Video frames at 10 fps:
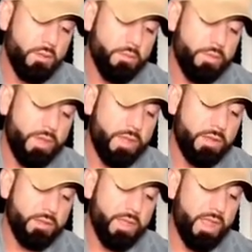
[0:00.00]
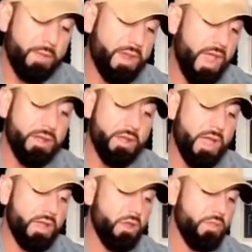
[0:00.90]
But like, I mean,
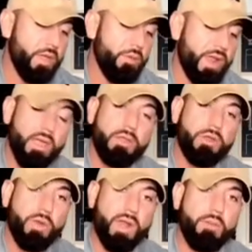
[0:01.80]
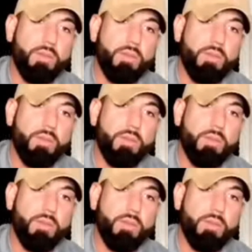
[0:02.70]
I know that when I